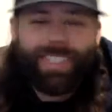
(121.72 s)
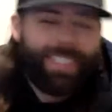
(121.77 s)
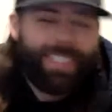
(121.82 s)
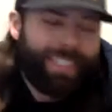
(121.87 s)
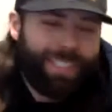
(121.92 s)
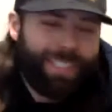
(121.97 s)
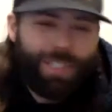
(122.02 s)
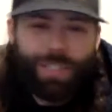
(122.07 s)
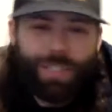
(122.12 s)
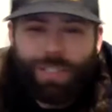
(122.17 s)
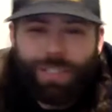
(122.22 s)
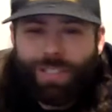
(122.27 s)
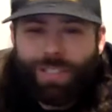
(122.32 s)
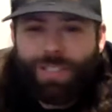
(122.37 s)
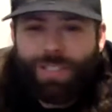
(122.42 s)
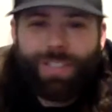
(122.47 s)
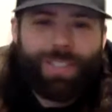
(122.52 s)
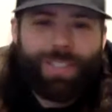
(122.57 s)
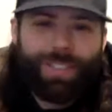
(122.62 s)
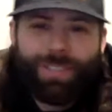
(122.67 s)

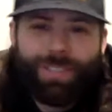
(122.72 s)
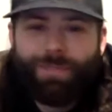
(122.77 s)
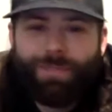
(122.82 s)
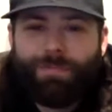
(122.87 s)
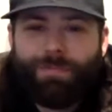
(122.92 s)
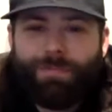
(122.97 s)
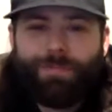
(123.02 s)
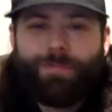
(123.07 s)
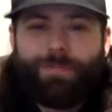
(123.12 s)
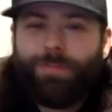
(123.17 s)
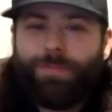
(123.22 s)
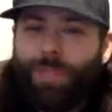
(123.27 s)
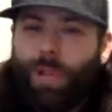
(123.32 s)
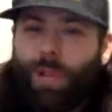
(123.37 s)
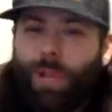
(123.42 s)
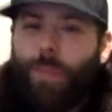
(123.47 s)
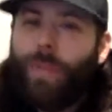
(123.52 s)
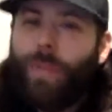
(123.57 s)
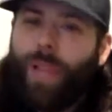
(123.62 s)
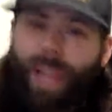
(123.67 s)
Just
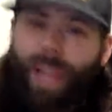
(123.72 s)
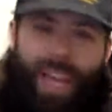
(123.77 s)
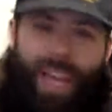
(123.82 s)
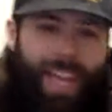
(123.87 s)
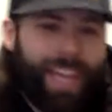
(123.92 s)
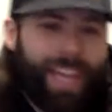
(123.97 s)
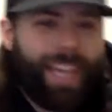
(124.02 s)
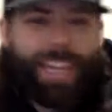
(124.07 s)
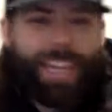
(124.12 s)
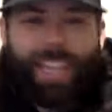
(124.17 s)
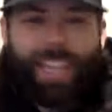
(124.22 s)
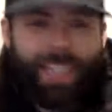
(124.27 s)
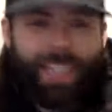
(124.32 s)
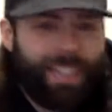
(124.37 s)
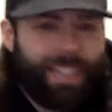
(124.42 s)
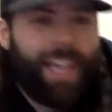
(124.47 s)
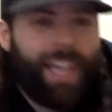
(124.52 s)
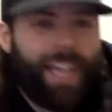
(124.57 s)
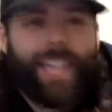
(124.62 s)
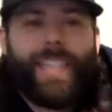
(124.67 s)
playing and getting
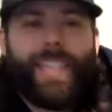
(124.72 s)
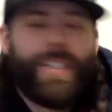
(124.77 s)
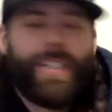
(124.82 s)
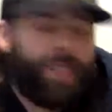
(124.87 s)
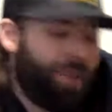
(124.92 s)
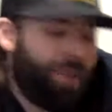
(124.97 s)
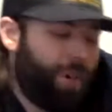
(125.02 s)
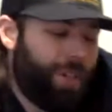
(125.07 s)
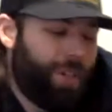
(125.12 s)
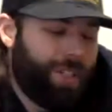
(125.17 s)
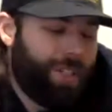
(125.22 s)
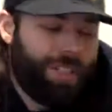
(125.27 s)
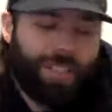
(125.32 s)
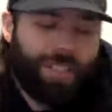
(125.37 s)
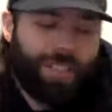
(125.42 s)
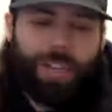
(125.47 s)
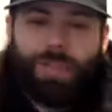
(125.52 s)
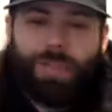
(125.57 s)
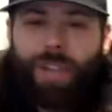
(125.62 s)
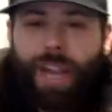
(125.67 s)
the ideas across and
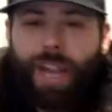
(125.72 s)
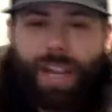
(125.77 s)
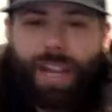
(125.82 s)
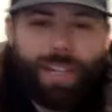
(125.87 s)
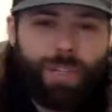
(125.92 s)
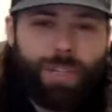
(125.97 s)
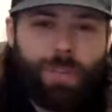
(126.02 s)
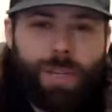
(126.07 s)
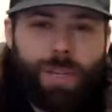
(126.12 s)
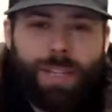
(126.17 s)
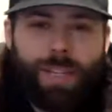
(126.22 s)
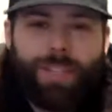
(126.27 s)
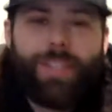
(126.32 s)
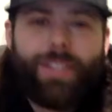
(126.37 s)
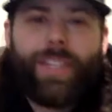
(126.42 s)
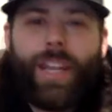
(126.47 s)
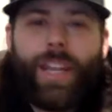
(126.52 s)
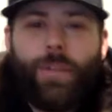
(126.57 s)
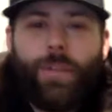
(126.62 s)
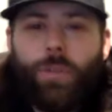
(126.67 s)
stuff, not actually being in the
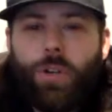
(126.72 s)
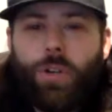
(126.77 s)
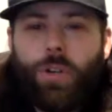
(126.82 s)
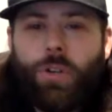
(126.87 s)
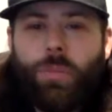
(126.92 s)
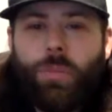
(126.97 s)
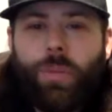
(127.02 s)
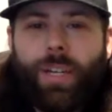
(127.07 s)
same room.